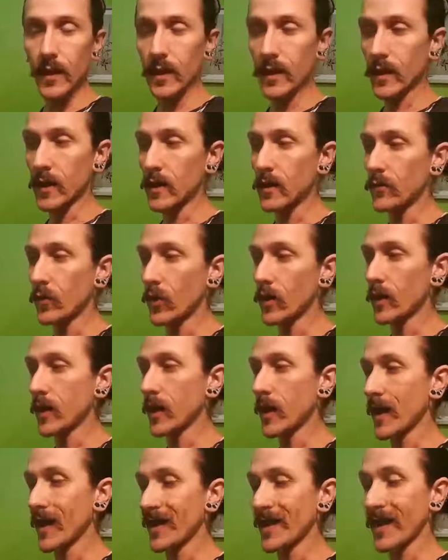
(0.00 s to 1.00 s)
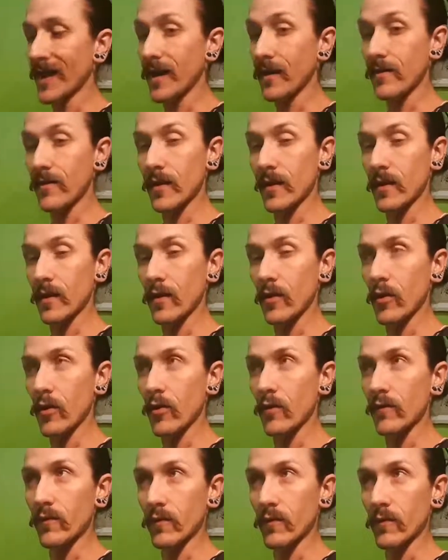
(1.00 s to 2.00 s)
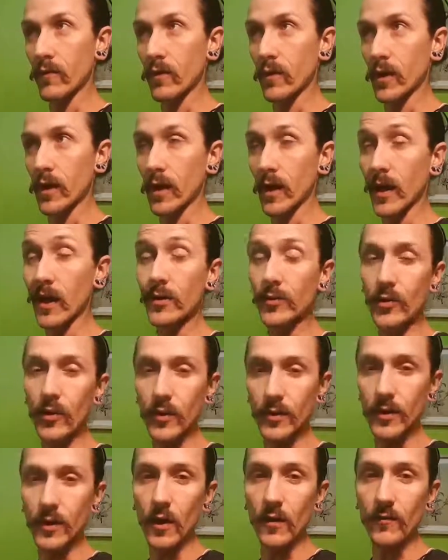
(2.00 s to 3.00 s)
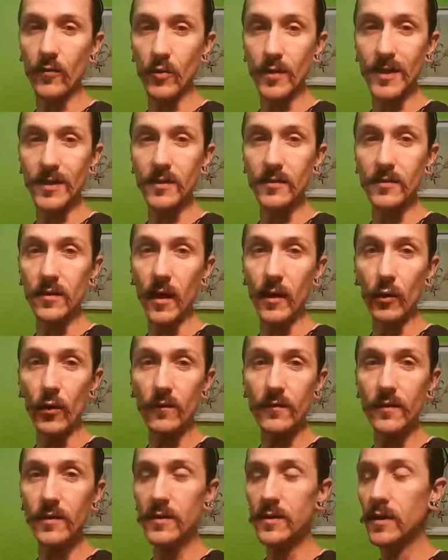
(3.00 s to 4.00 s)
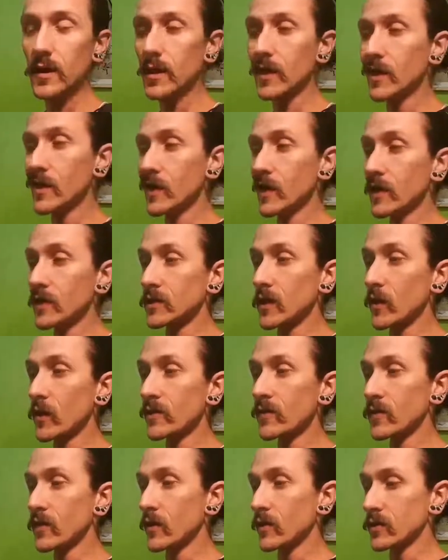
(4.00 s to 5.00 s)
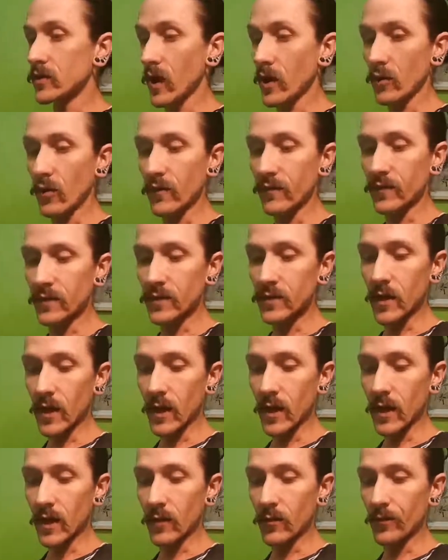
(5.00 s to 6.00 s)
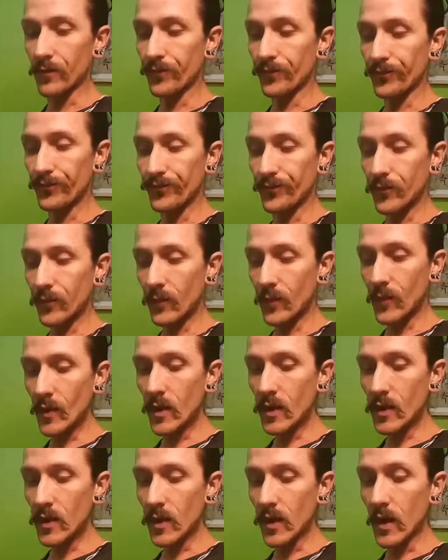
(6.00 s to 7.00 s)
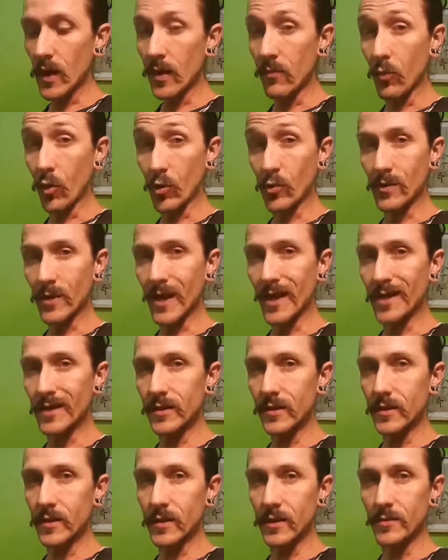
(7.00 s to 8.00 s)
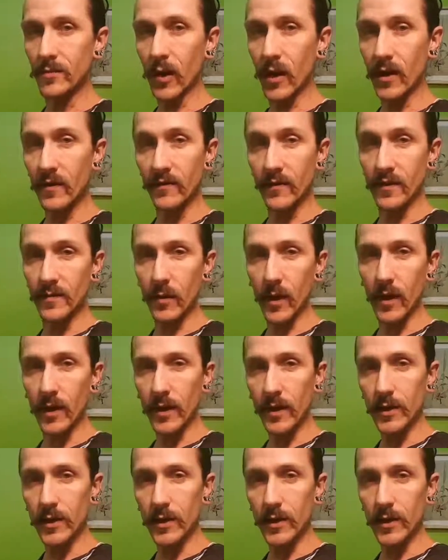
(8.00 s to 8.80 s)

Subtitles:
in the body, and anything over 100 Hertz and over releases dynorphins. So even though dynorphins are more related to the spine for spinal